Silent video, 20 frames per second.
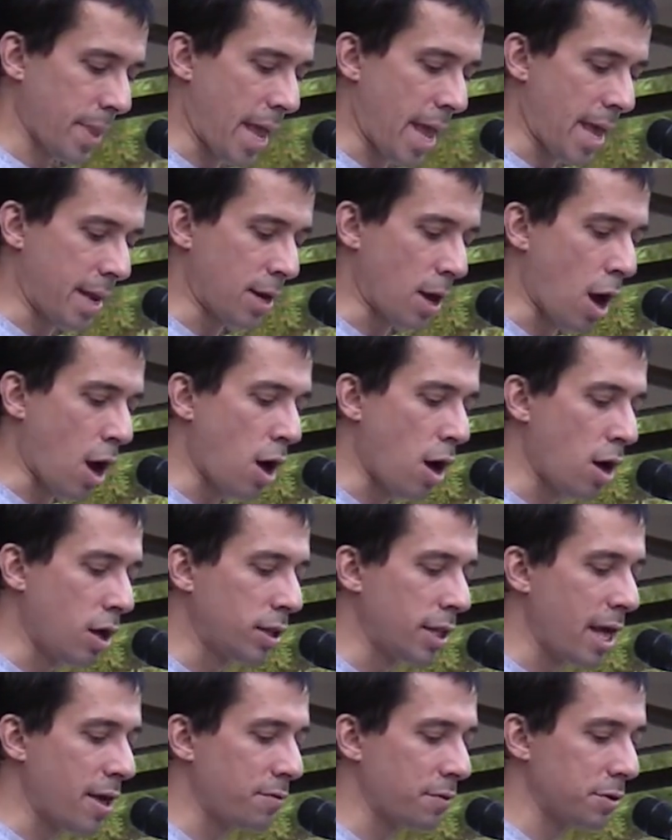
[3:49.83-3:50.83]
and
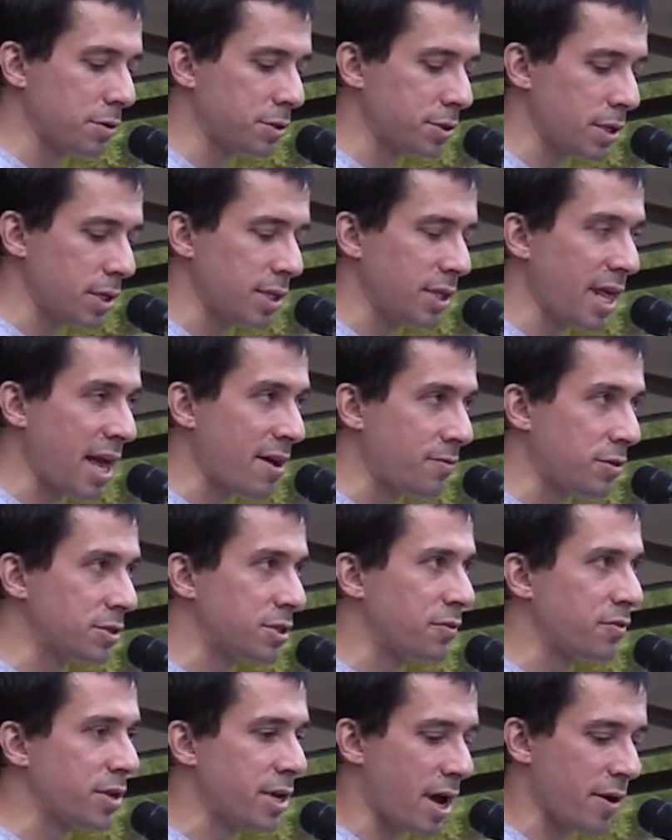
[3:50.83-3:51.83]
all
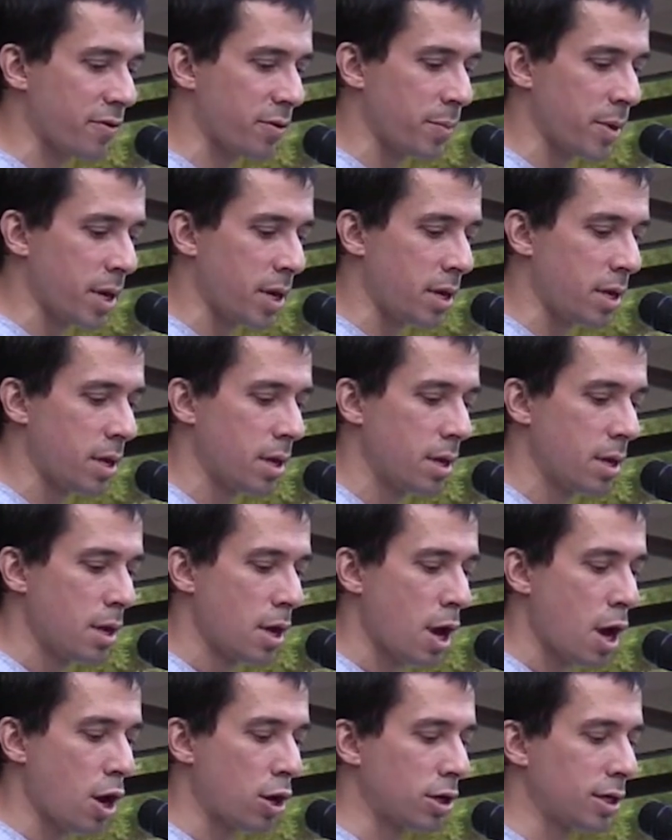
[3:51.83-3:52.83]
levels of government
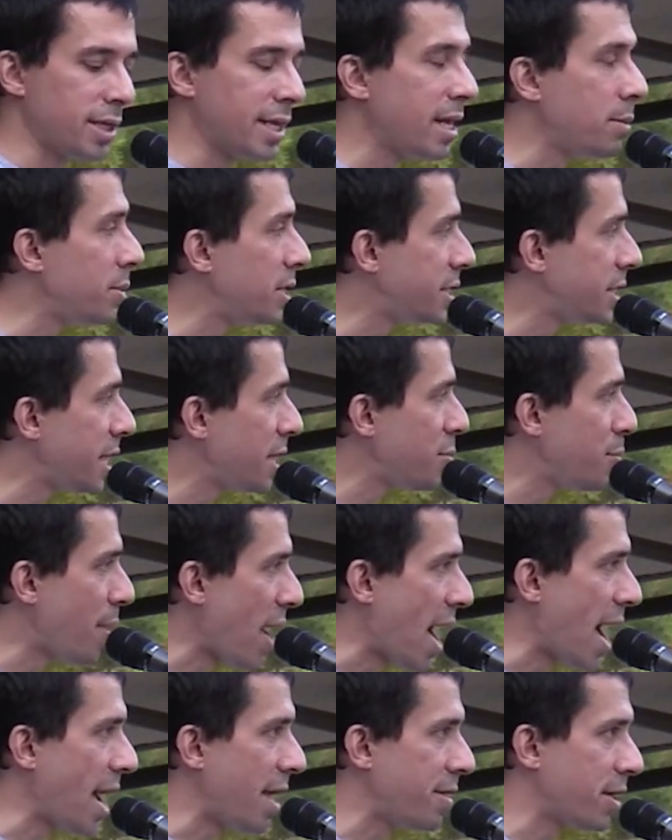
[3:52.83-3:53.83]
are limited
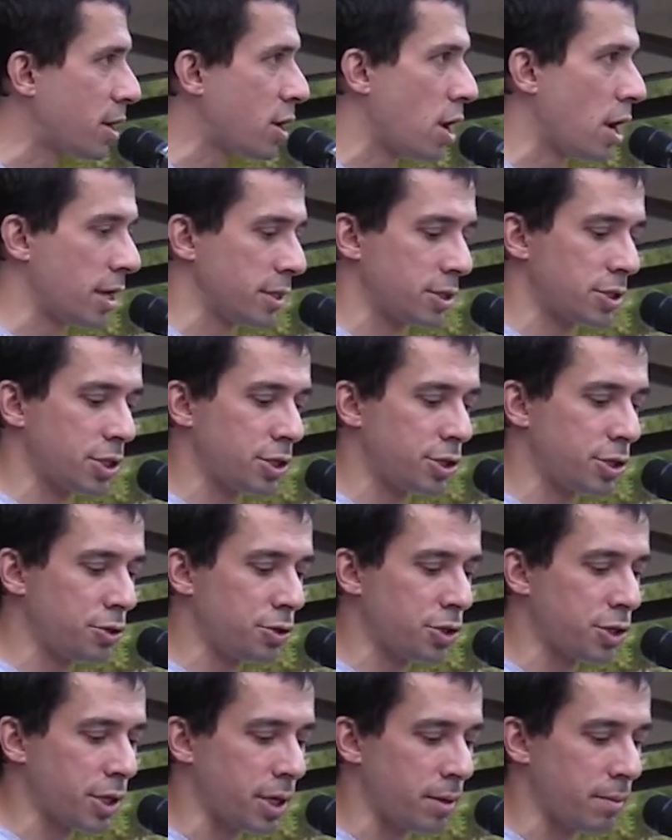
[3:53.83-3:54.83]
by the
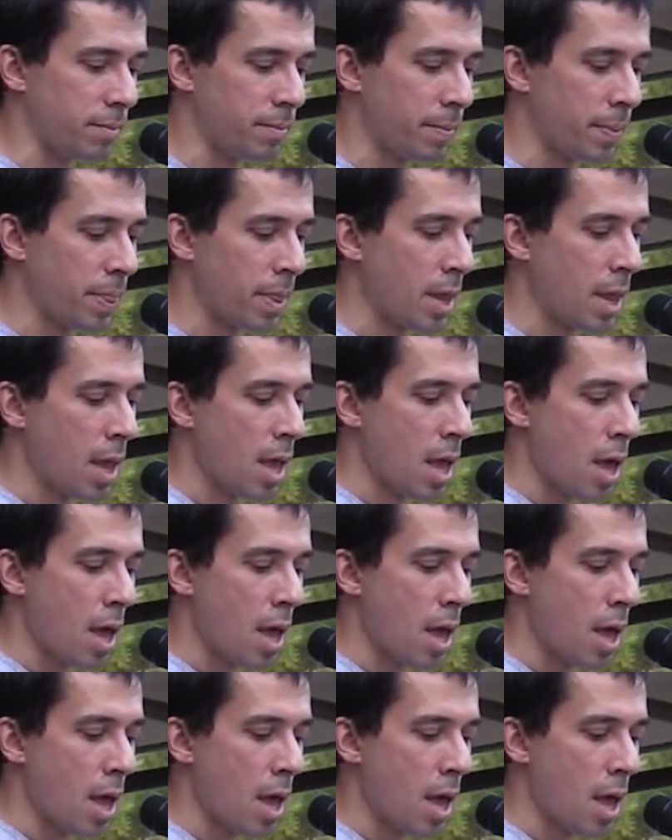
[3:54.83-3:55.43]
Constitution.